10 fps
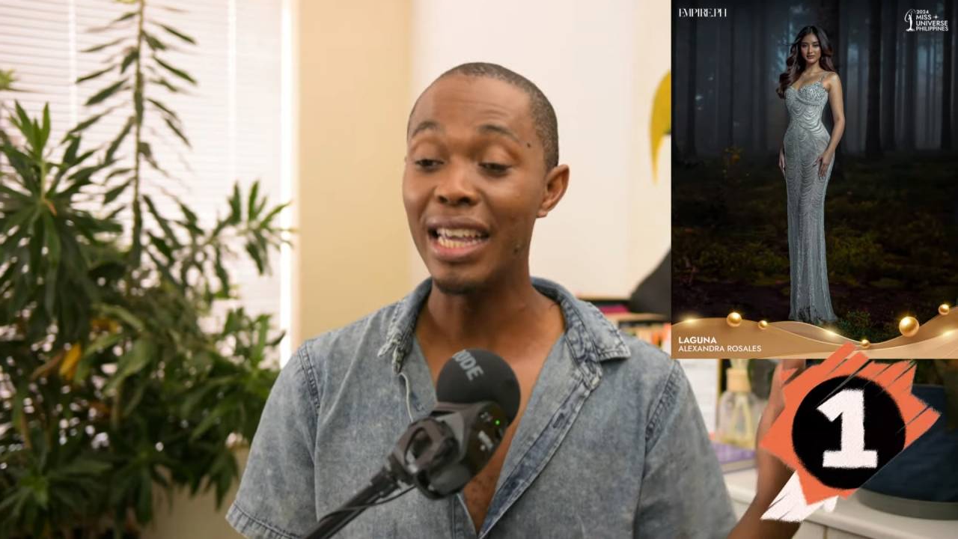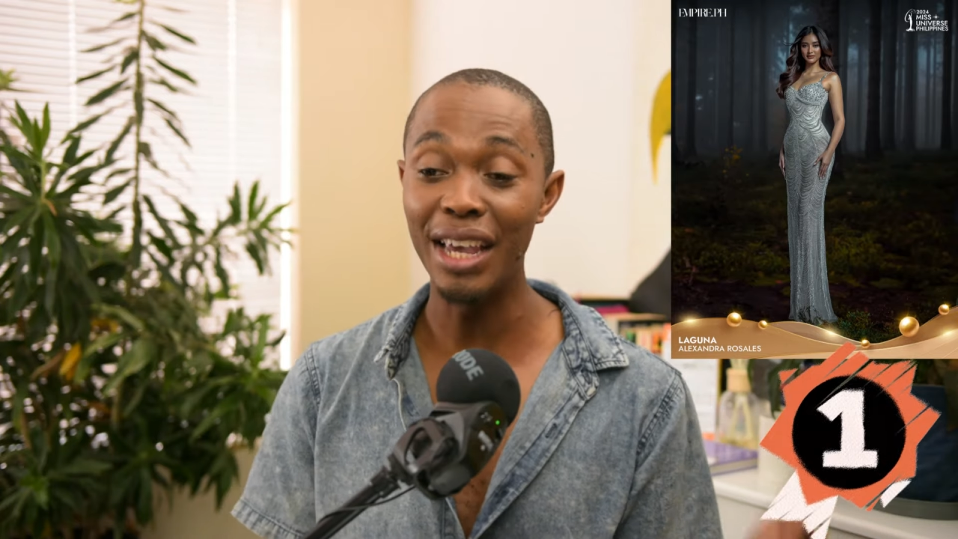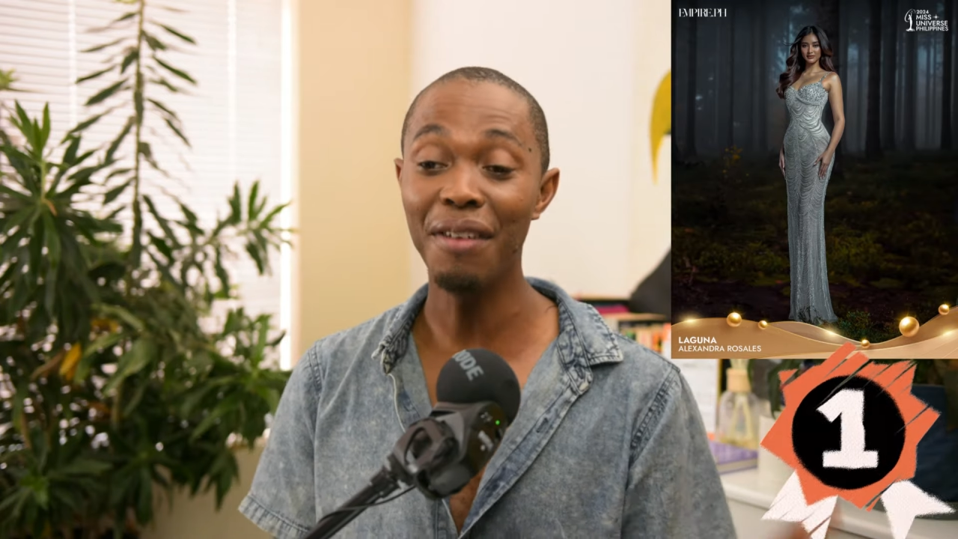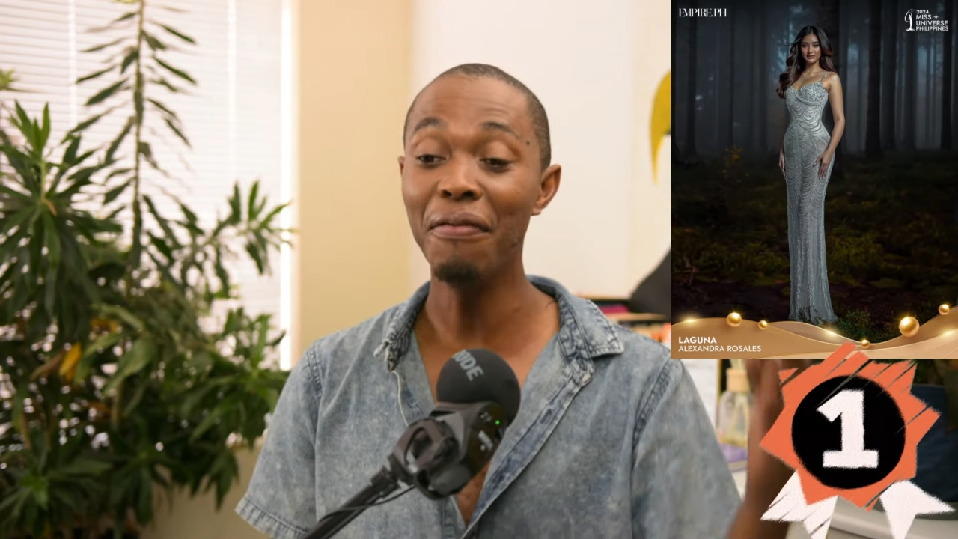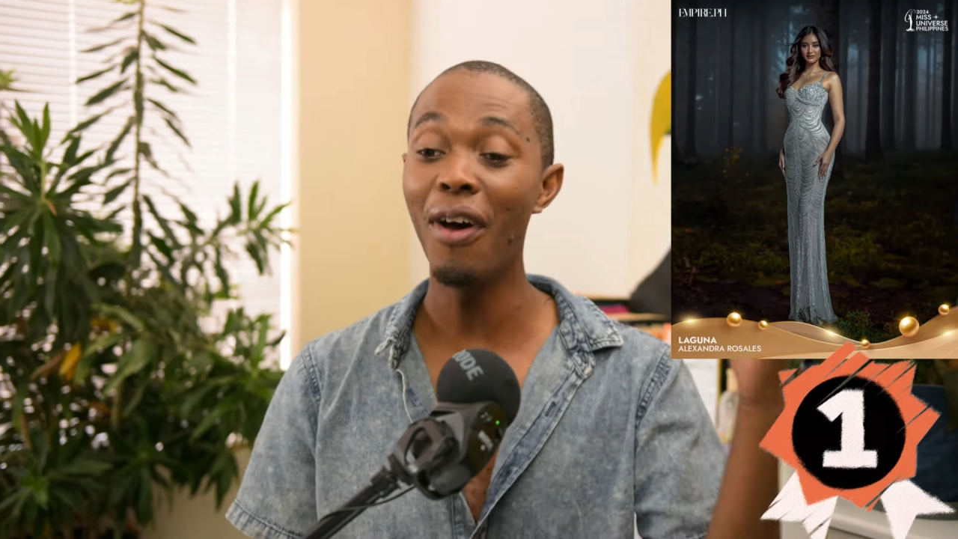
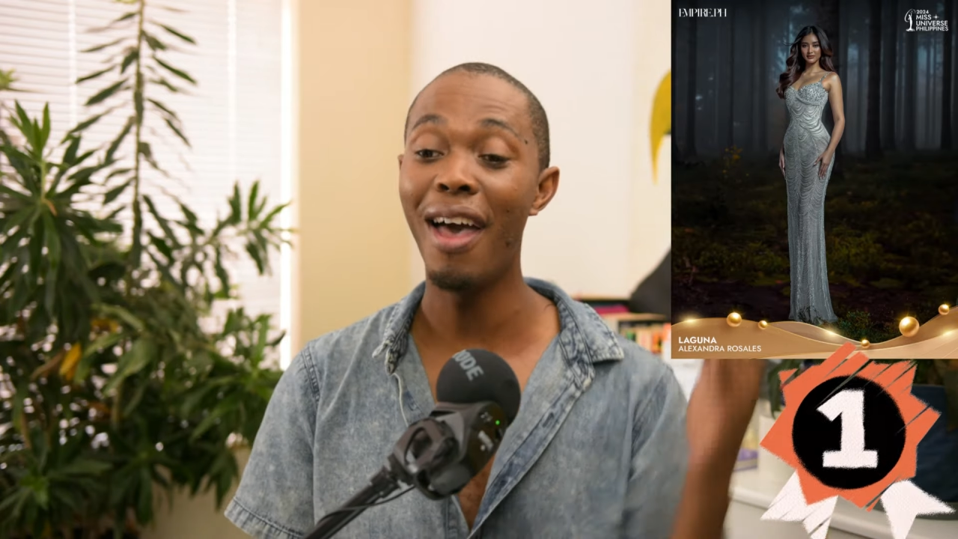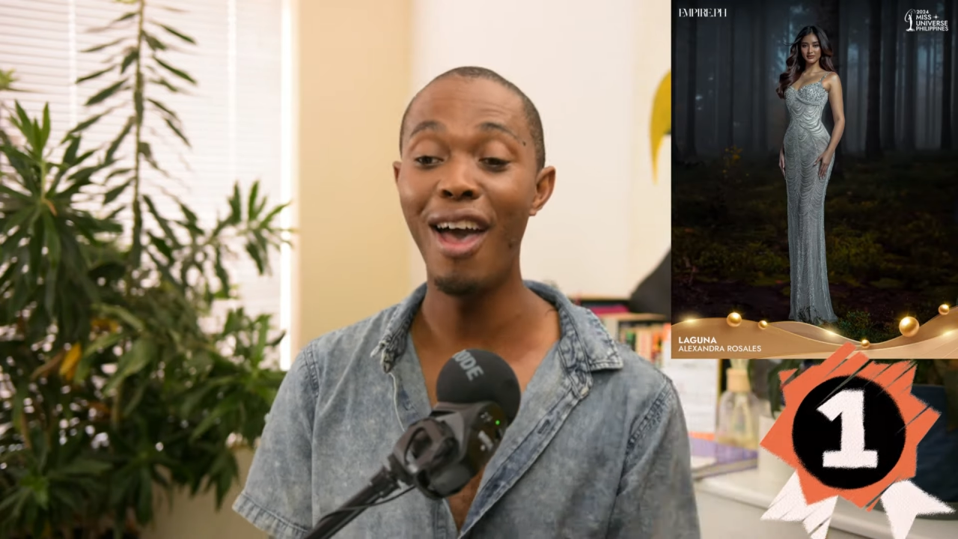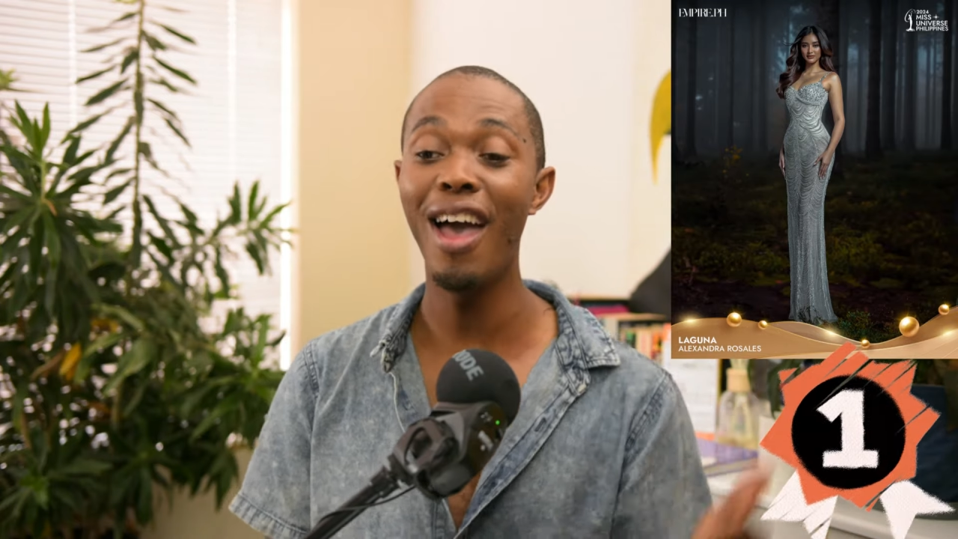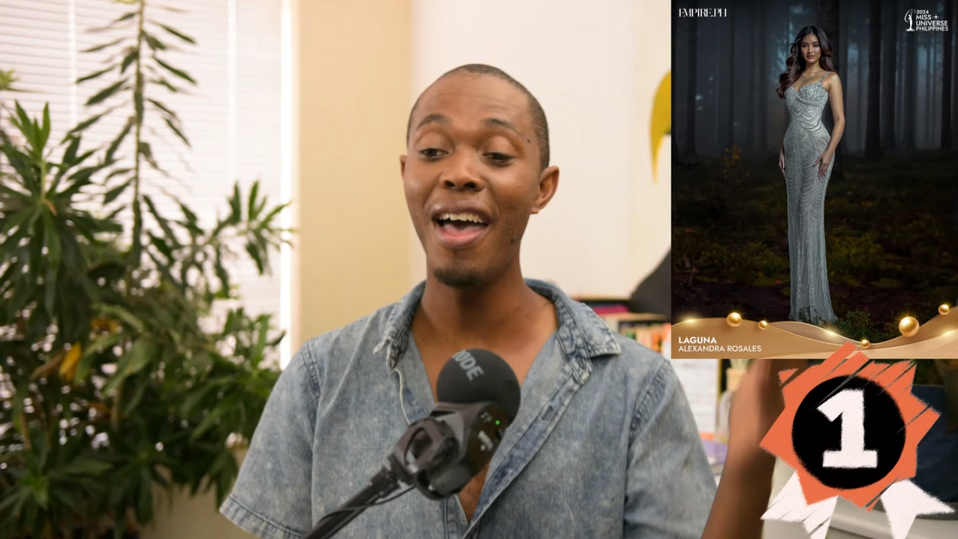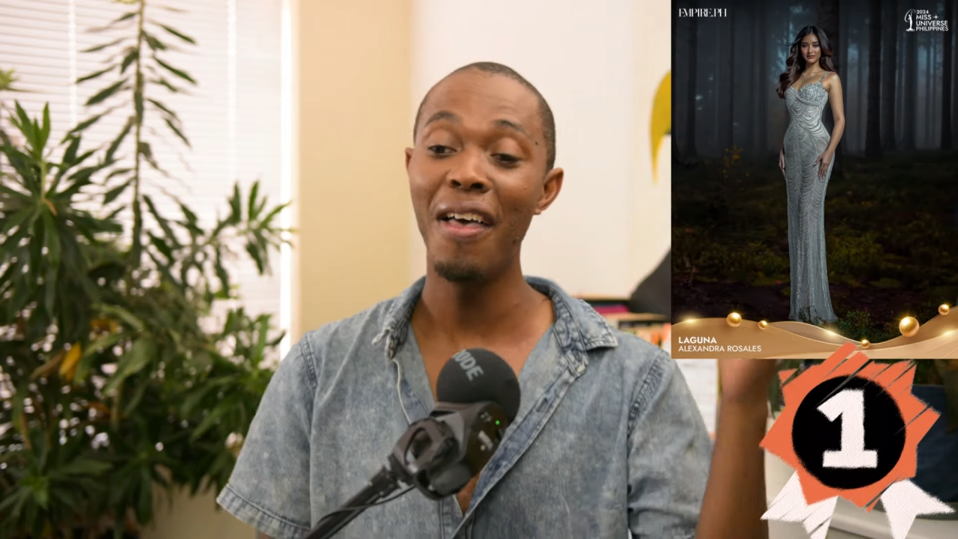Give
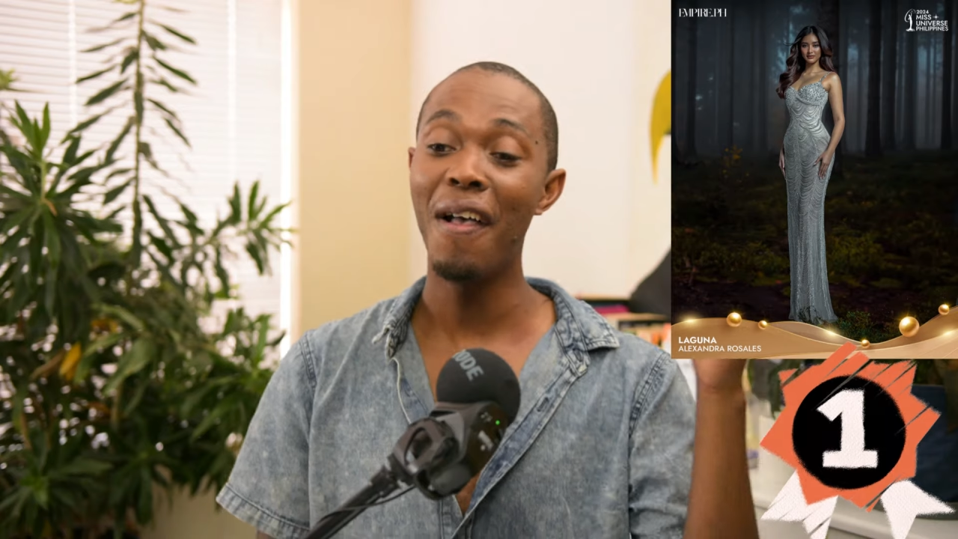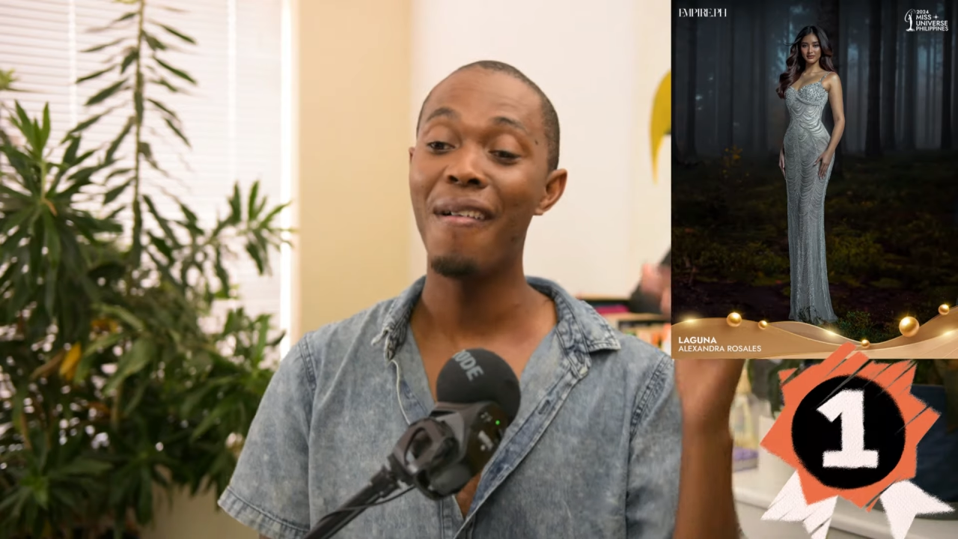her